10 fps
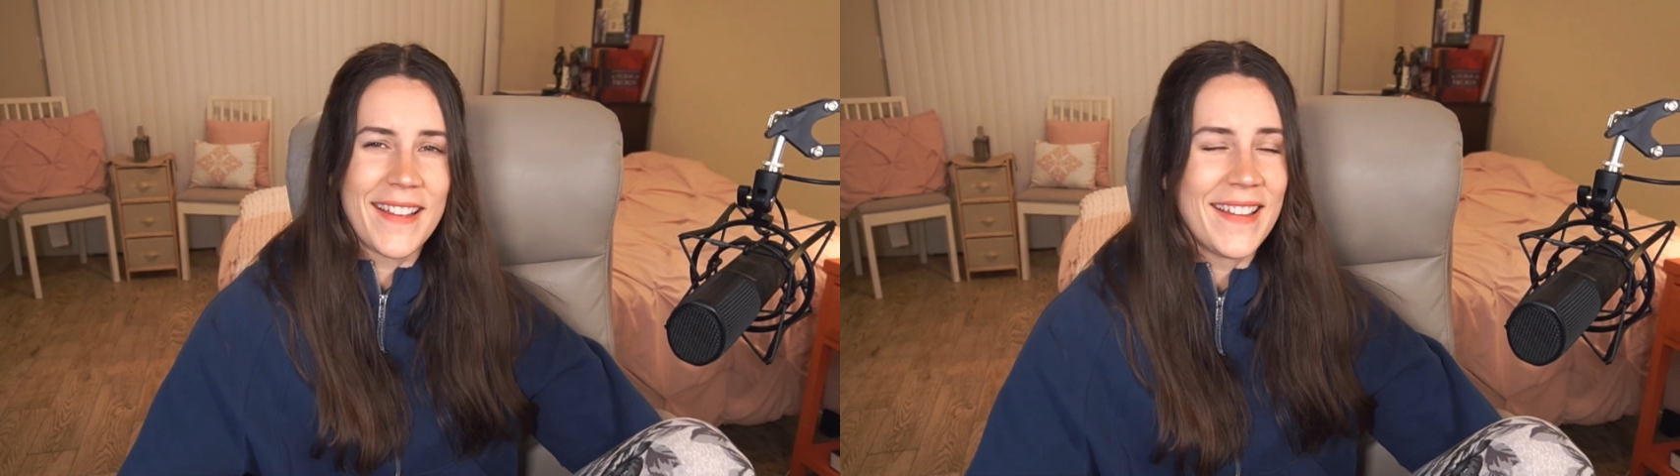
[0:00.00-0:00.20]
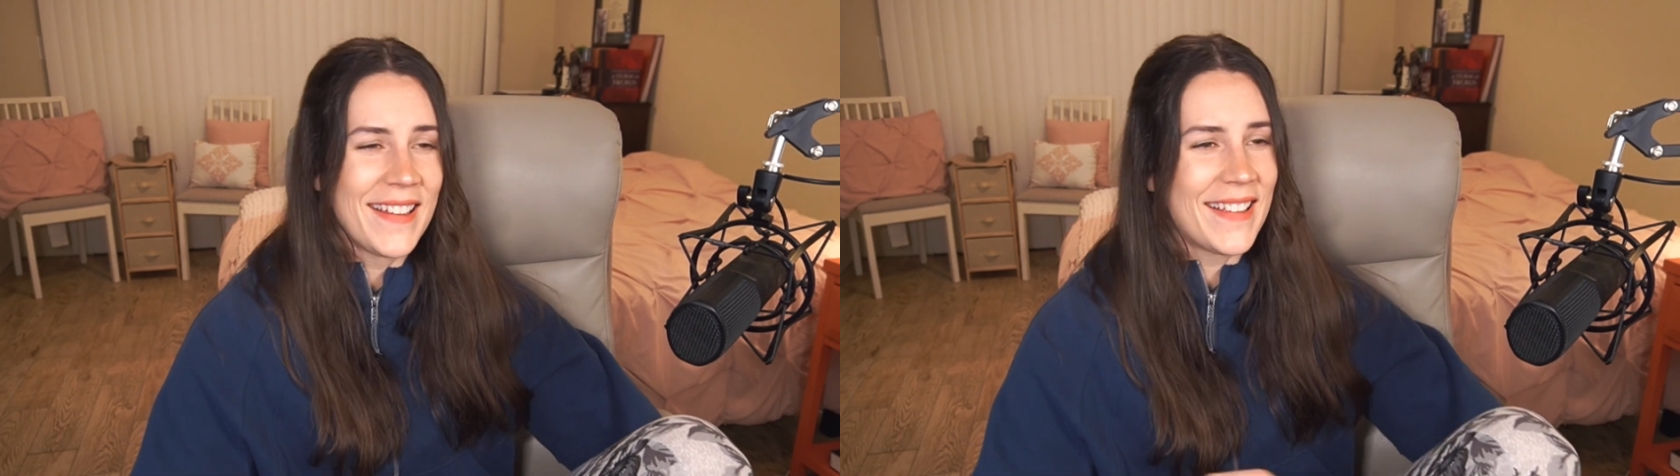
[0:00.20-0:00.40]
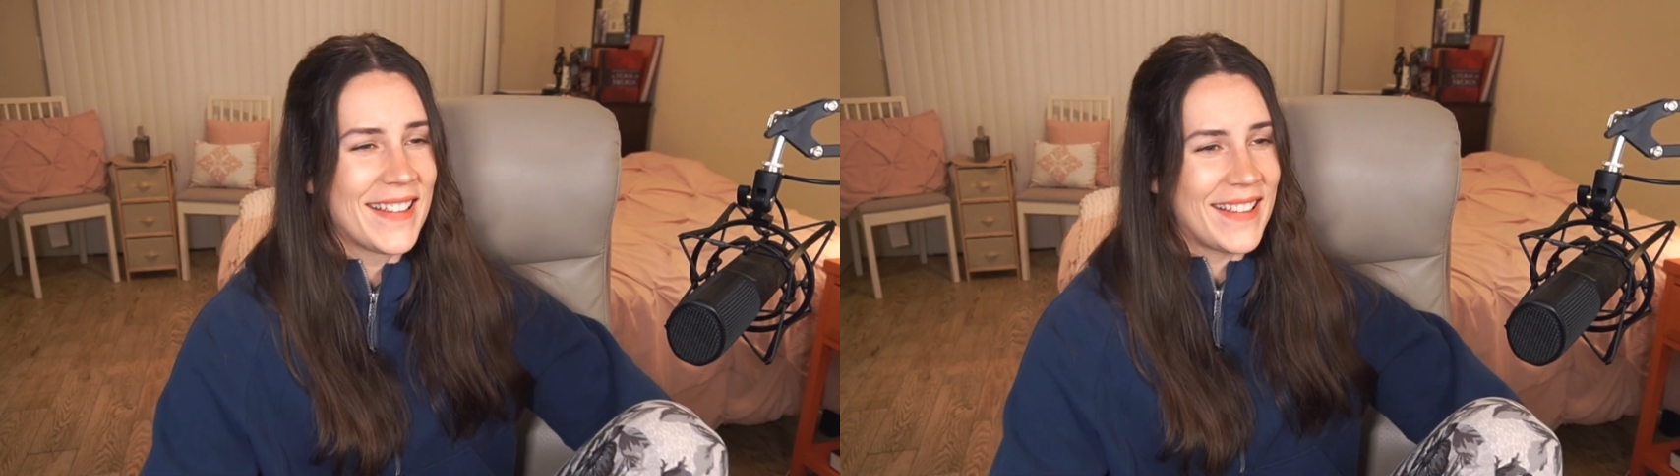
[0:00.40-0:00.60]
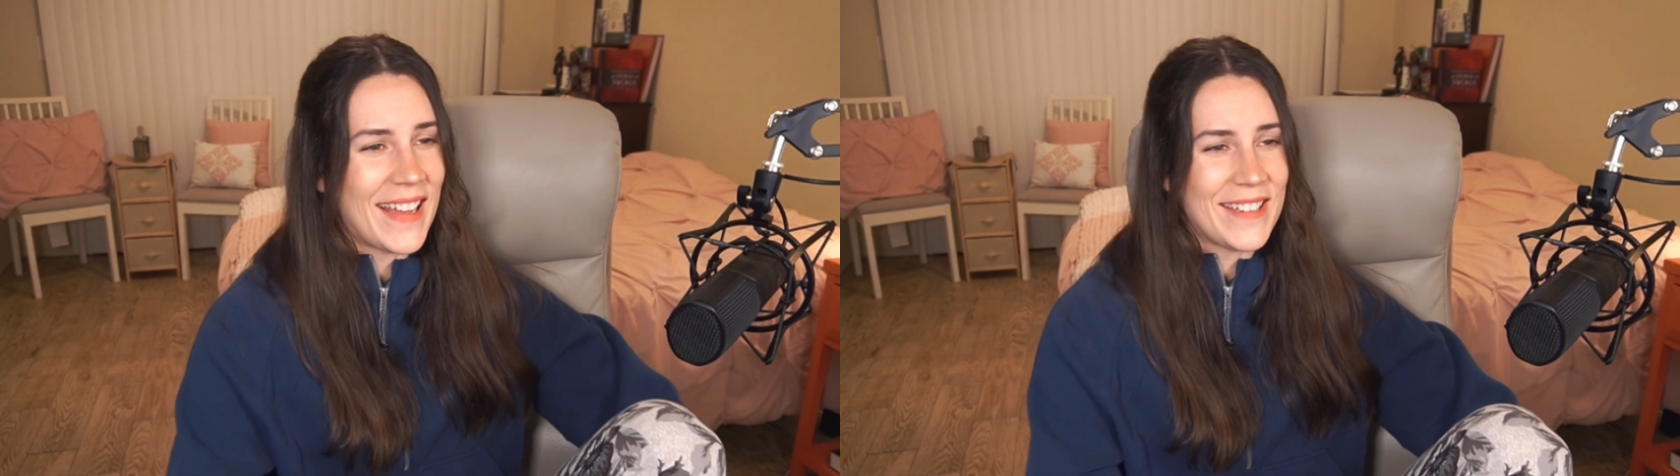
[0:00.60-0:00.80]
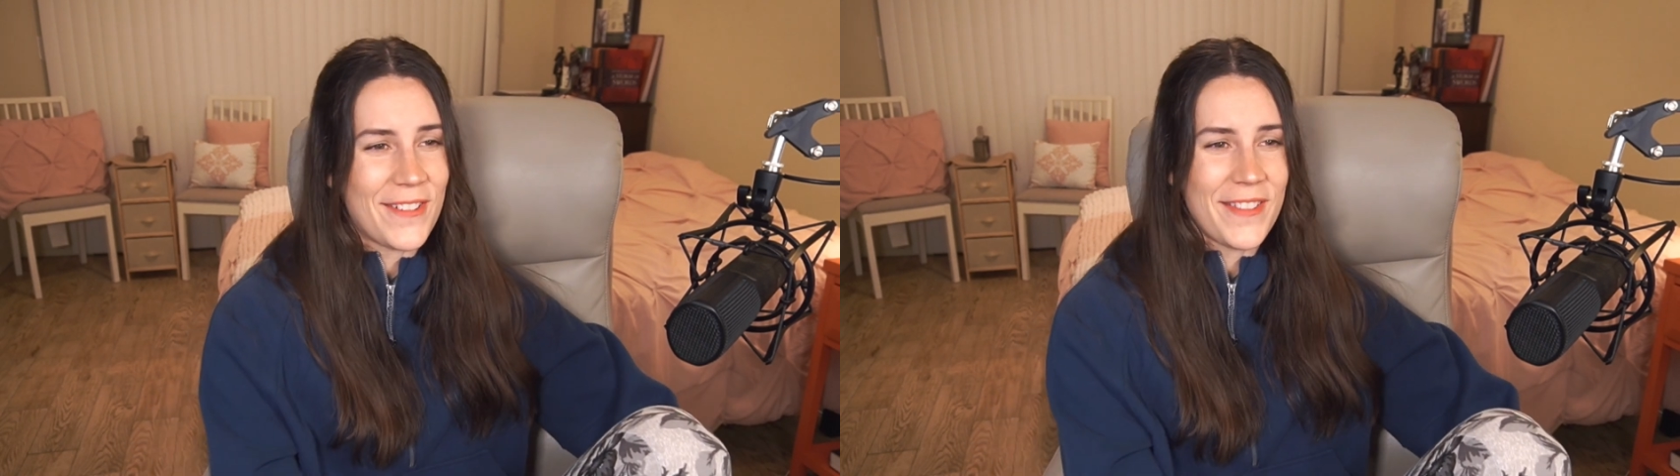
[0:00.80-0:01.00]

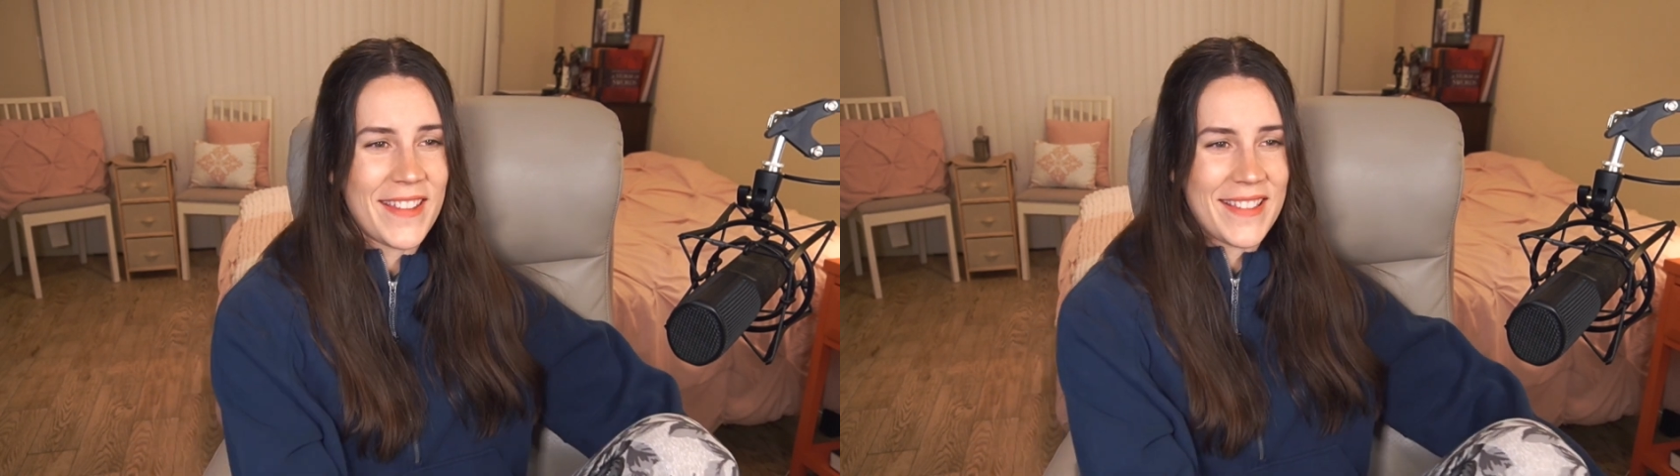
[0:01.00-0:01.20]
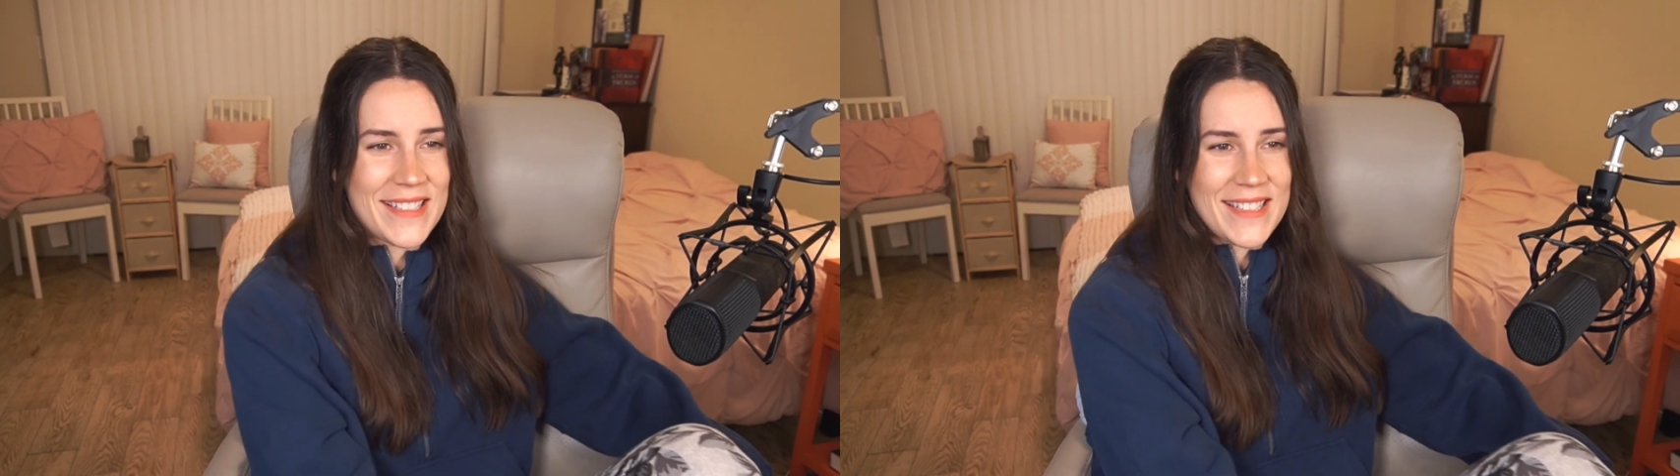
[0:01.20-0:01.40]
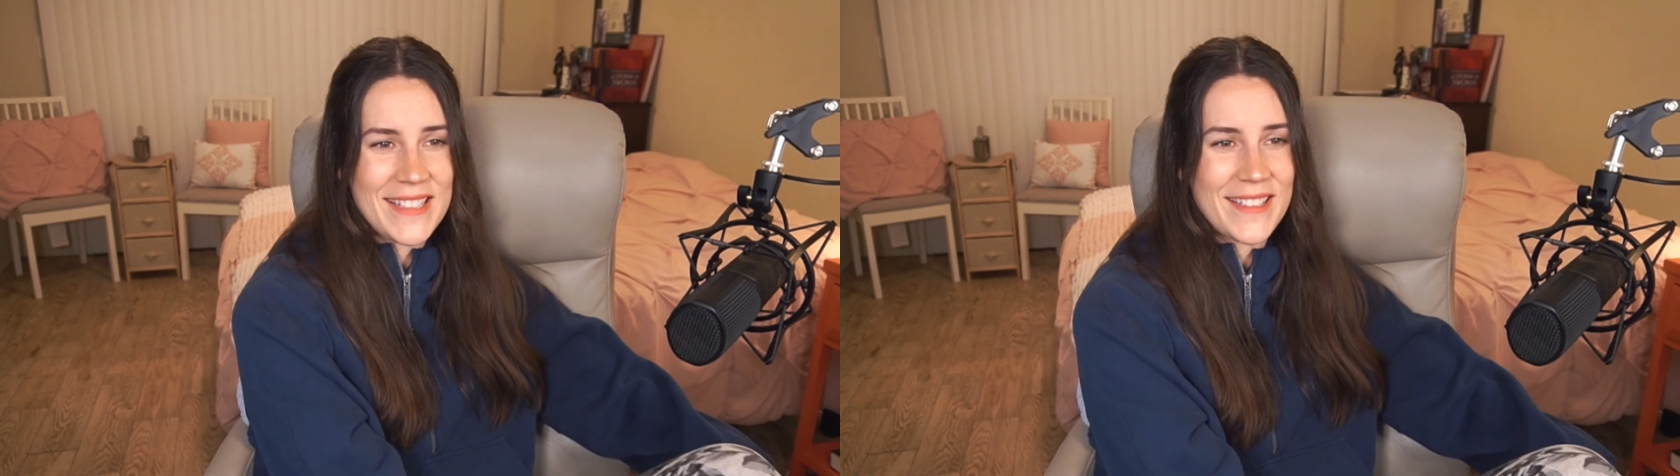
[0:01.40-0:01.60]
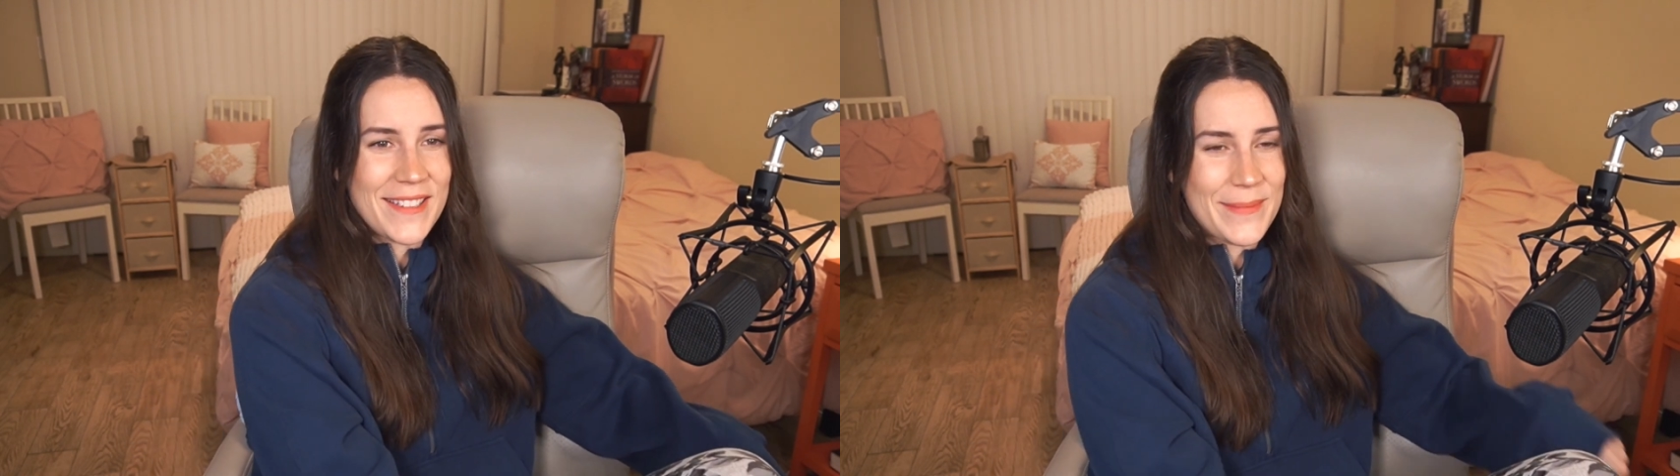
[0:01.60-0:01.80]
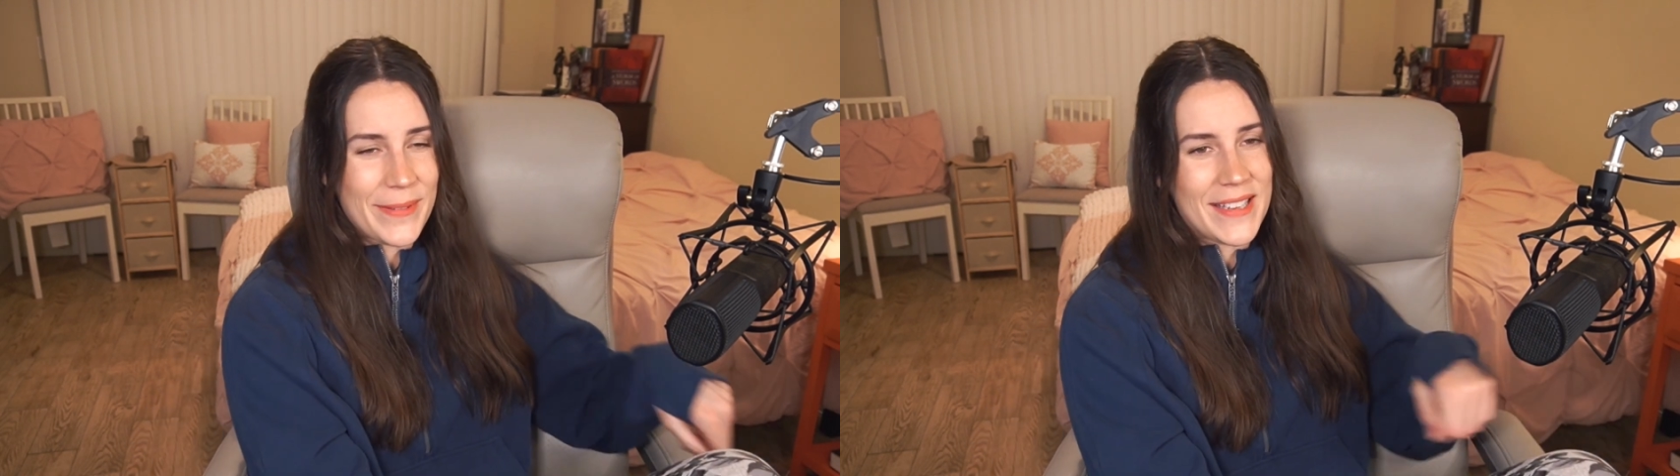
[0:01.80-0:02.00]
I don't think this is a
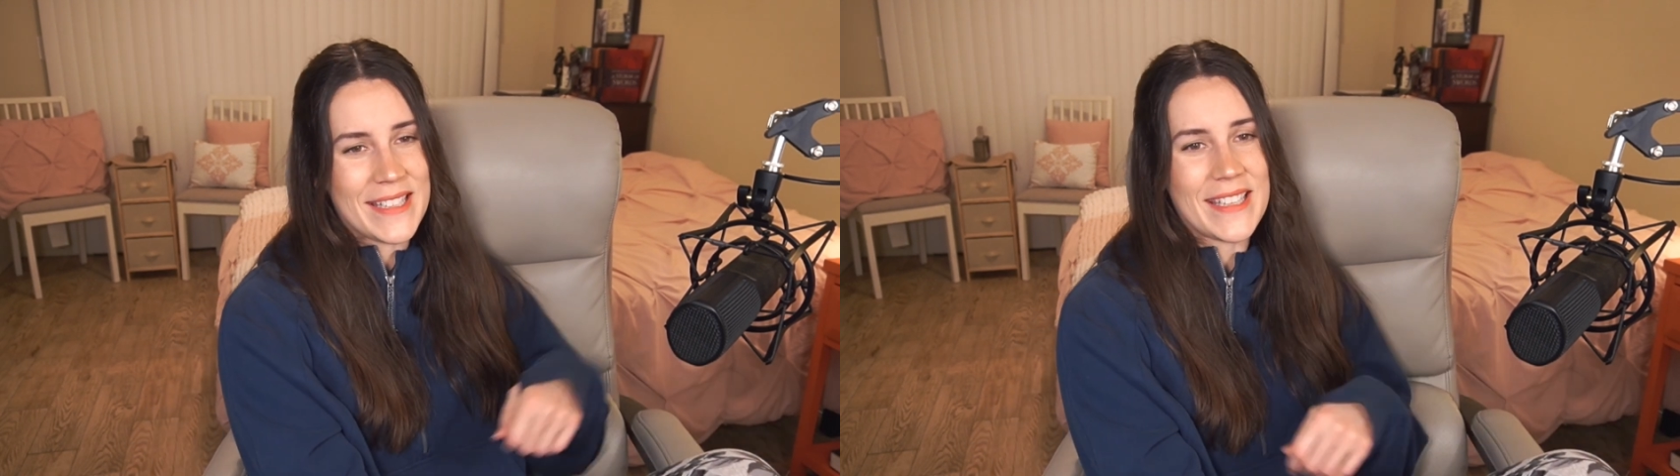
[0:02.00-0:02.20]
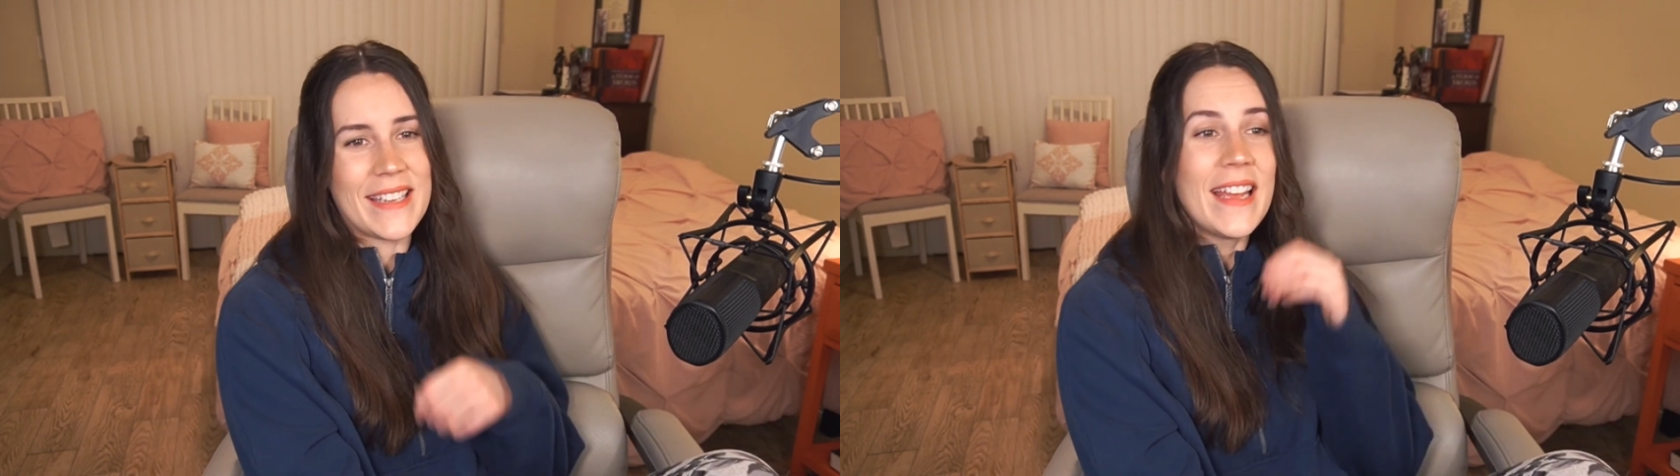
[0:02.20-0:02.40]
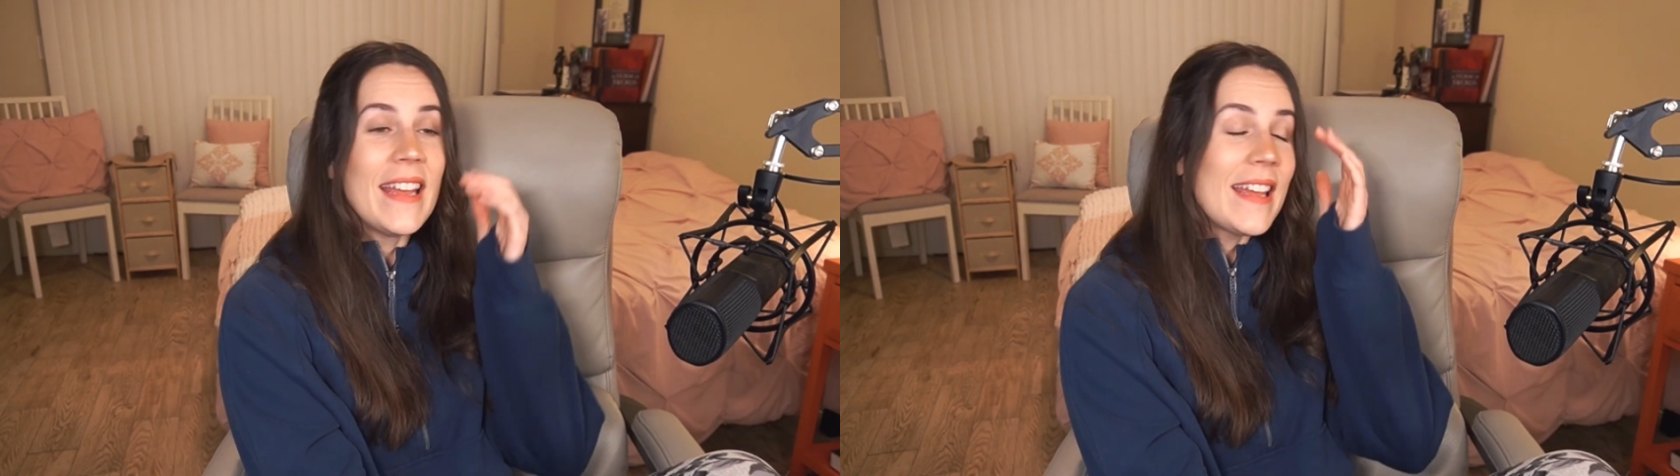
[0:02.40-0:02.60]
good place, and